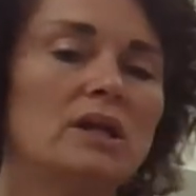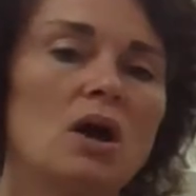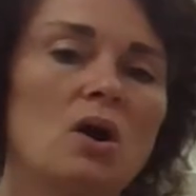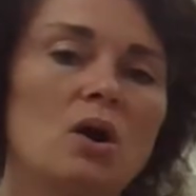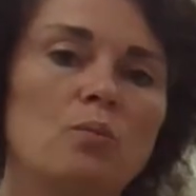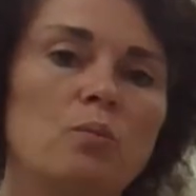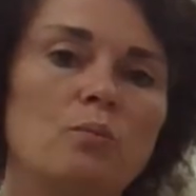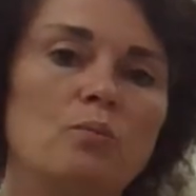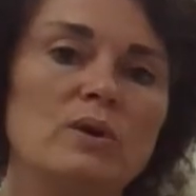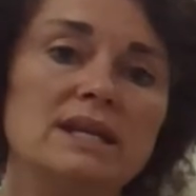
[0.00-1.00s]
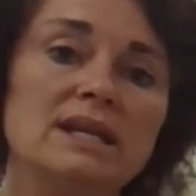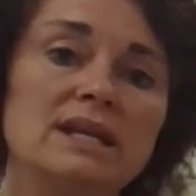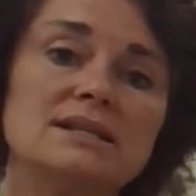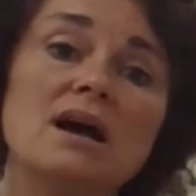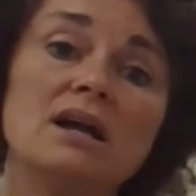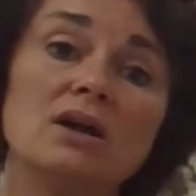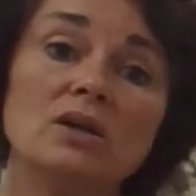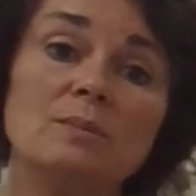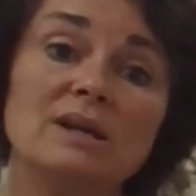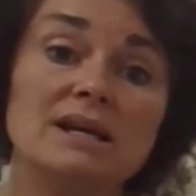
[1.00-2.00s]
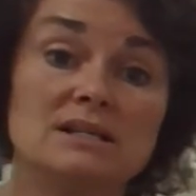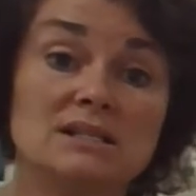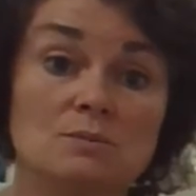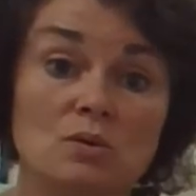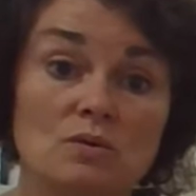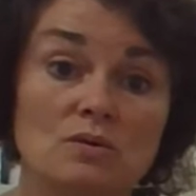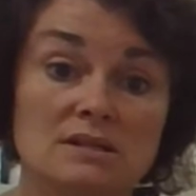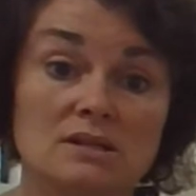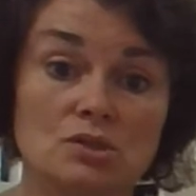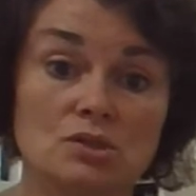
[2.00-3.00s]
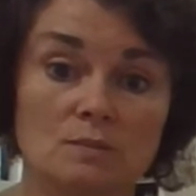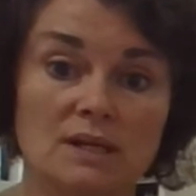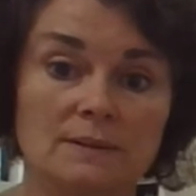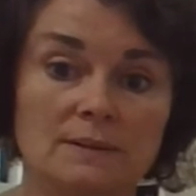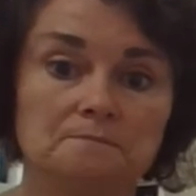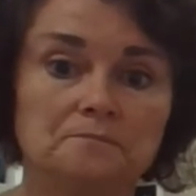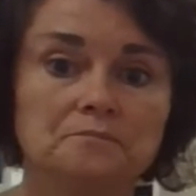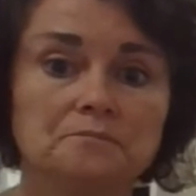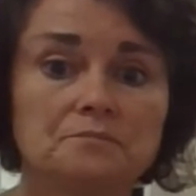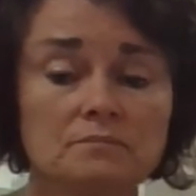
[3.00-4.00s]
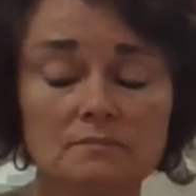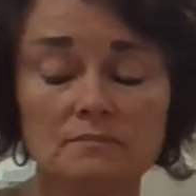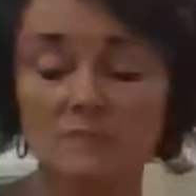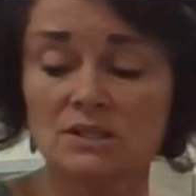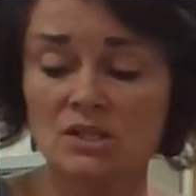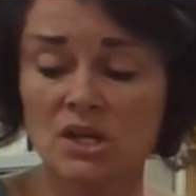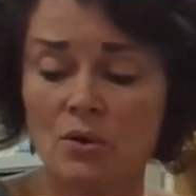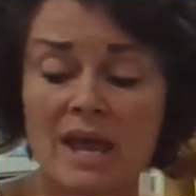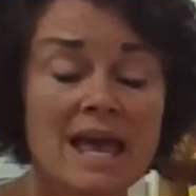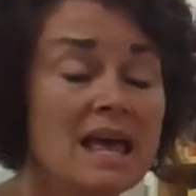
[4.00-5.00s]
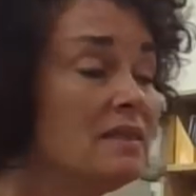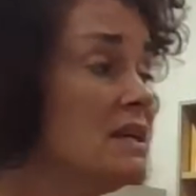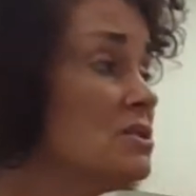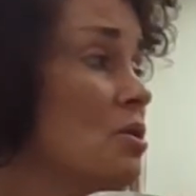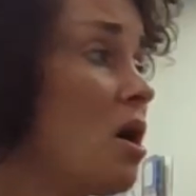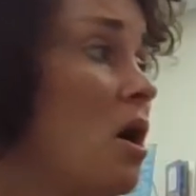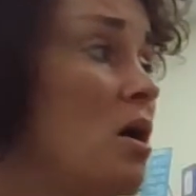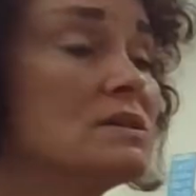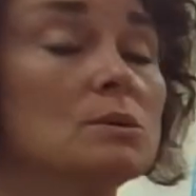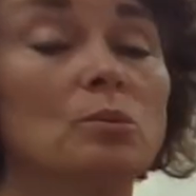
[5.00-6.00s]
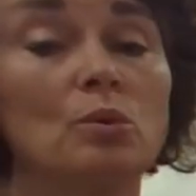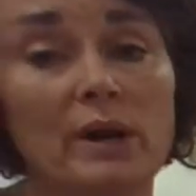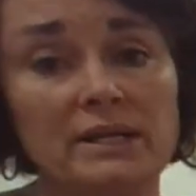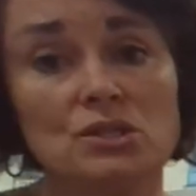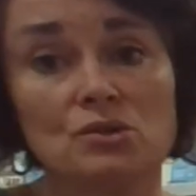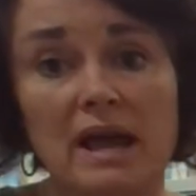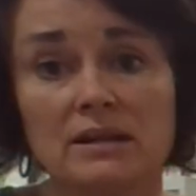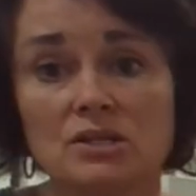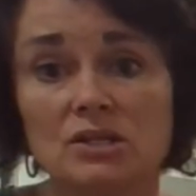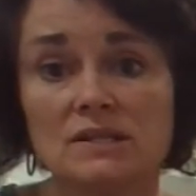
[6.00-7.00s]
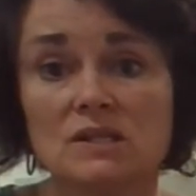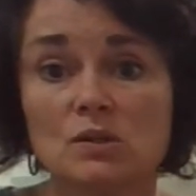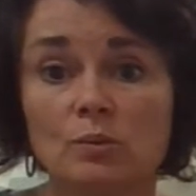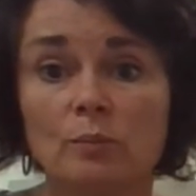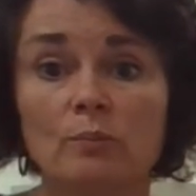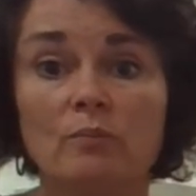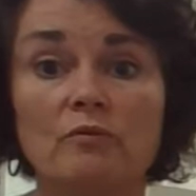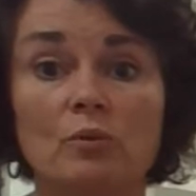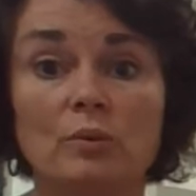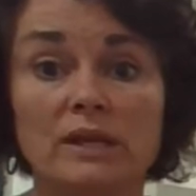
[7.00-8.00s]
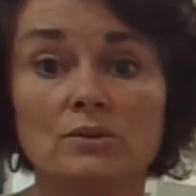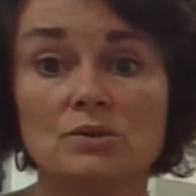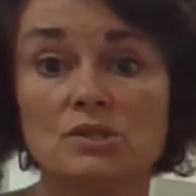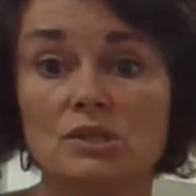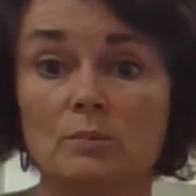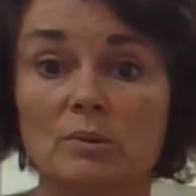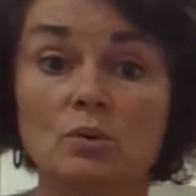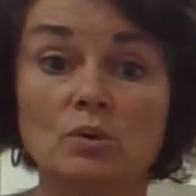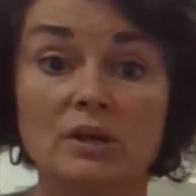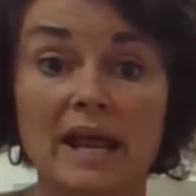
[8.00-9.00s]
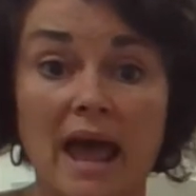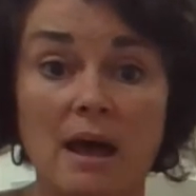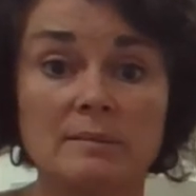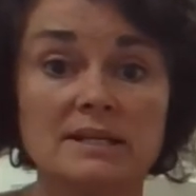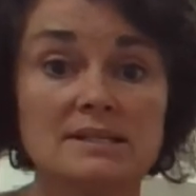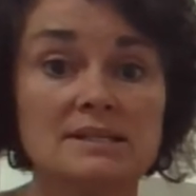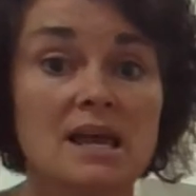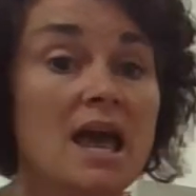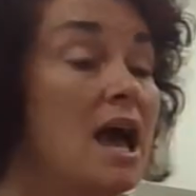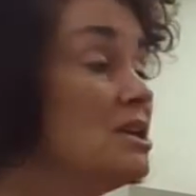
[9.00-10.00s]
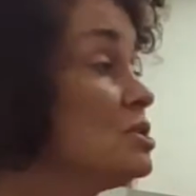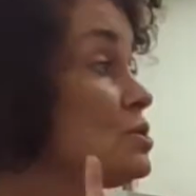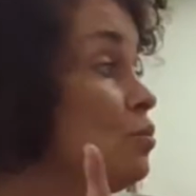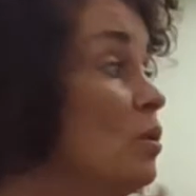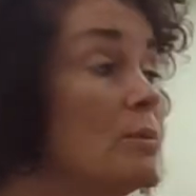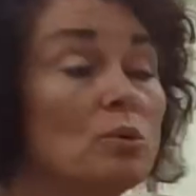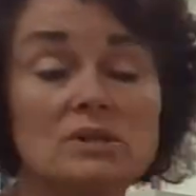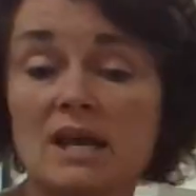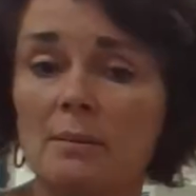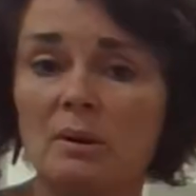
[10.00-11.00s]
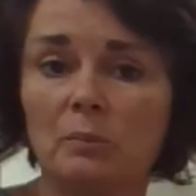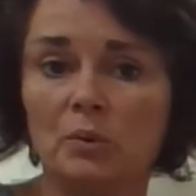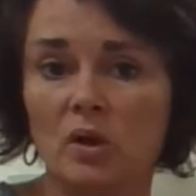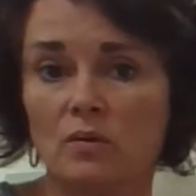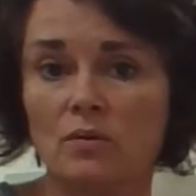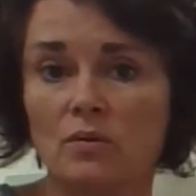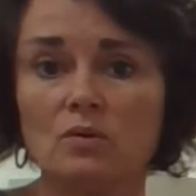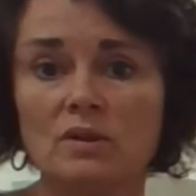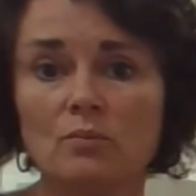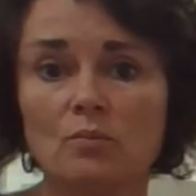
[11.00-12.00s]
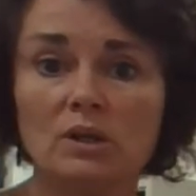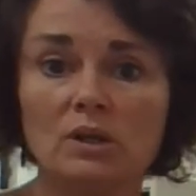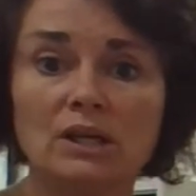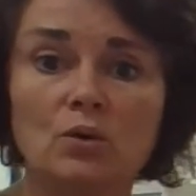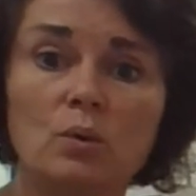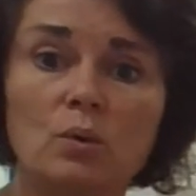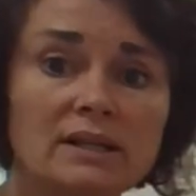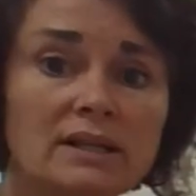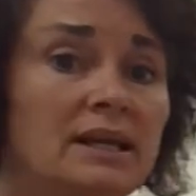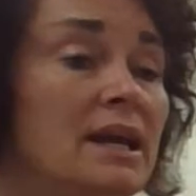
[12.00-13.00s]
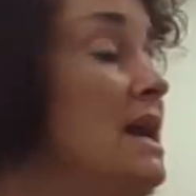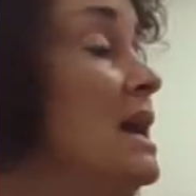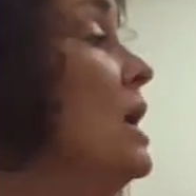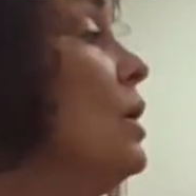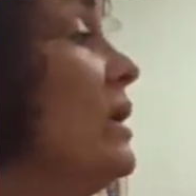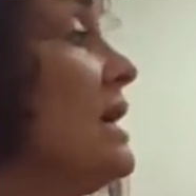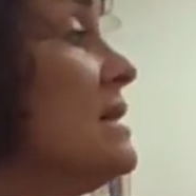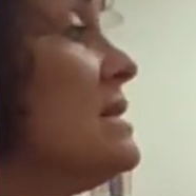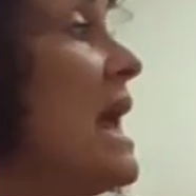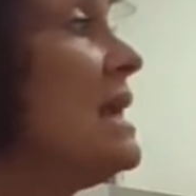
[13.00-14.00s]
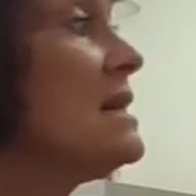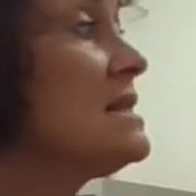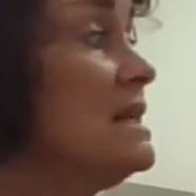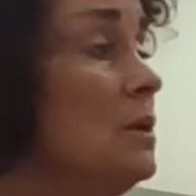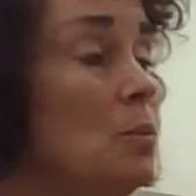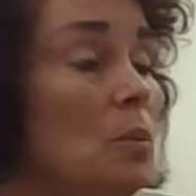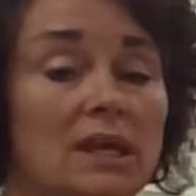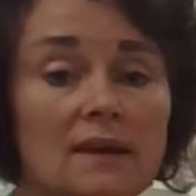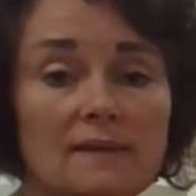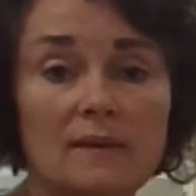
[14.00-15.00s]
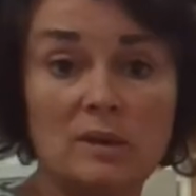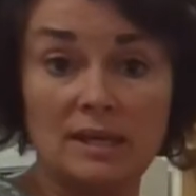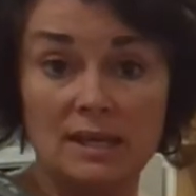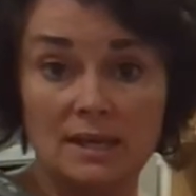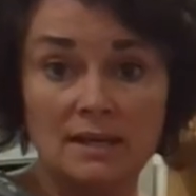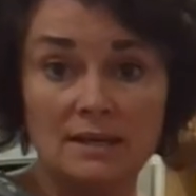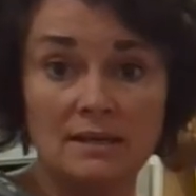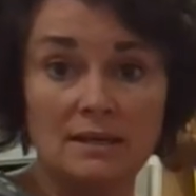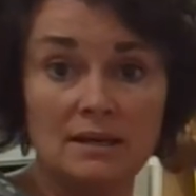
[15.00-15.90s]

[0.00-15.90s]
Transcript: our reading is not going to be as smooth as it should be. So these are all some great strategies for readers to build good habits. Just one more time, I'm going to go through them really quickly. We can take a sneak peek at the beginning.